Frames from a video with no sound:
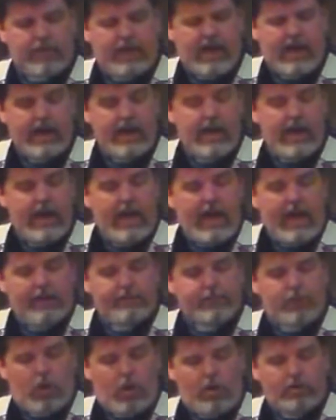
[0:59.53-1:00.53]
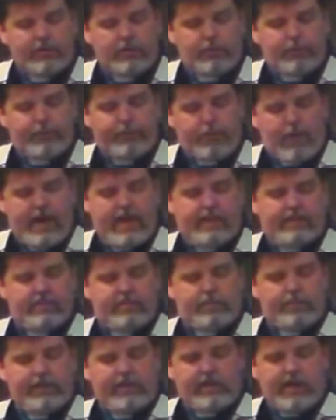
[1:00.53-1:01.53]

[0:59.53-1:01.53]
but I have called you friends,